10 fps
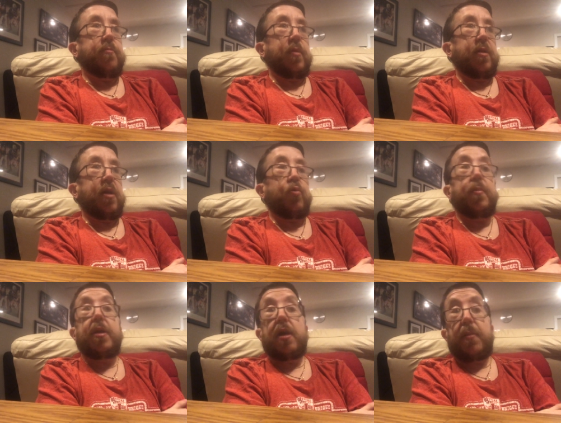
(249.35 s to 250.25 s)

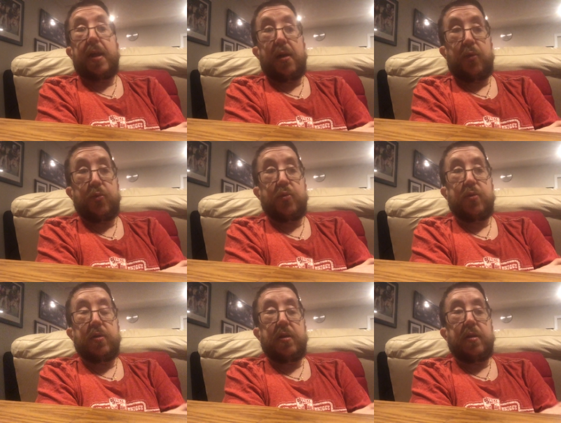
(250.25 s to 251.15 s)
women coming out
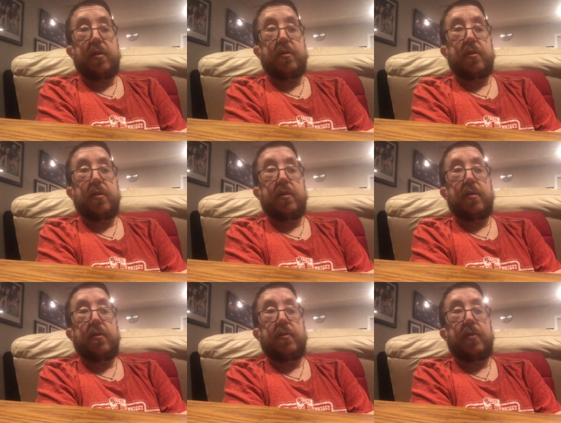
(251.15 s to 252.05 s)

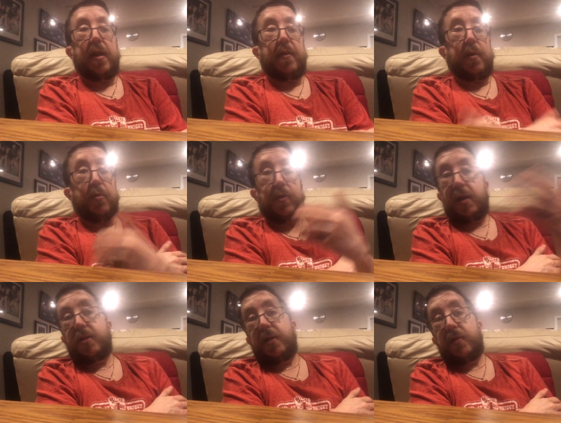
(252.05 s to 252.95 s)
saying they were
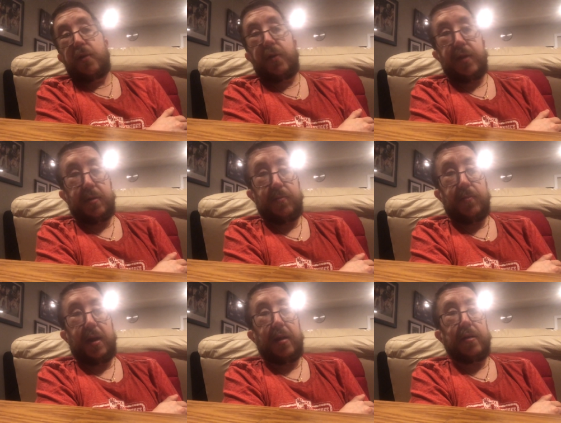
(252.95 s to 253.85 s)
sexually assaulted
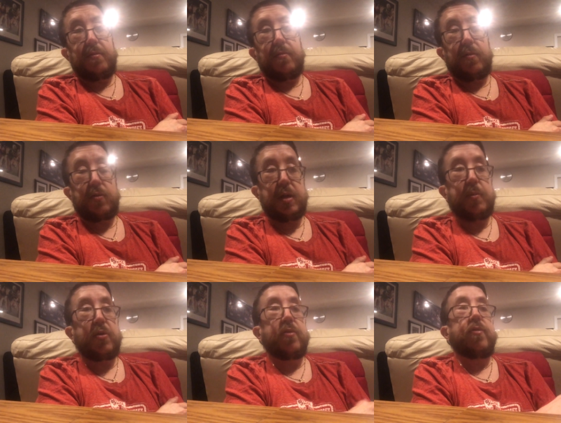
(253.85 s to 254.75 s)
by
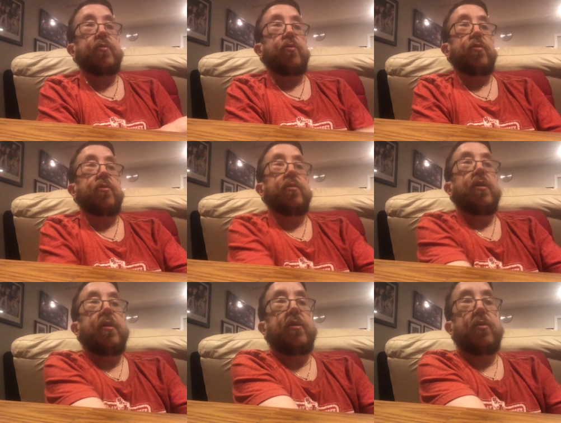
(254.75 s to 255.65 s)
streamers or
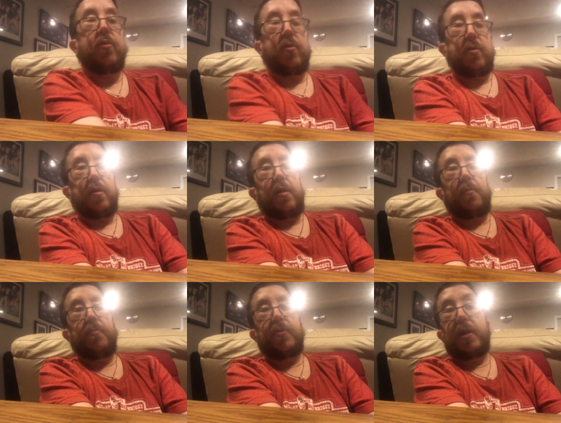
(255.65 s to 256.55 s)

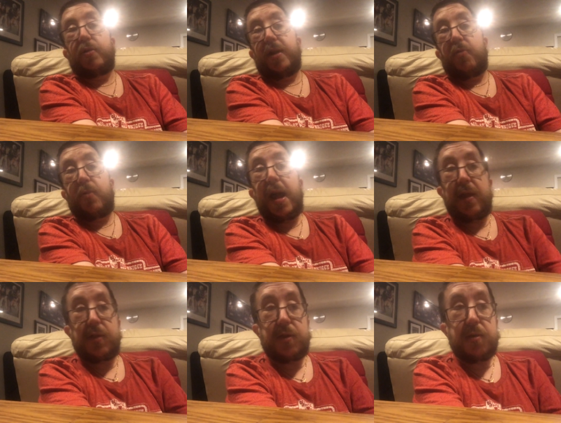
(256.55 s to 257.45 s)
sexually
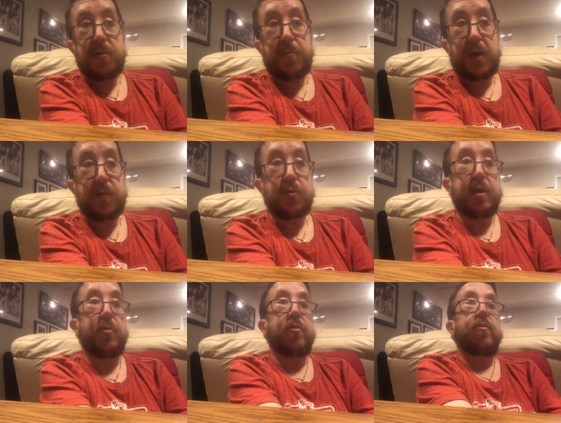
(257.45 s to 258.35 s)
harassed by
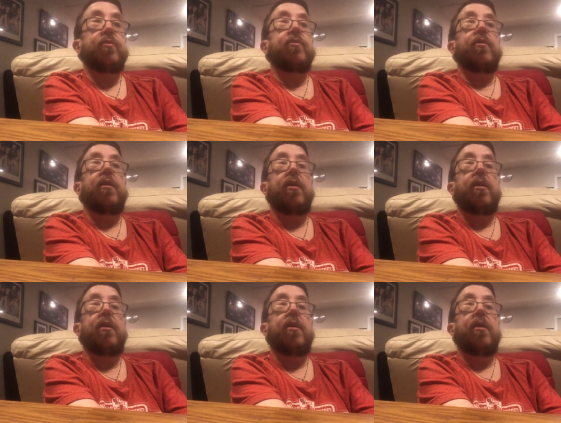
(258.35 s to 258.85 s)
streamers.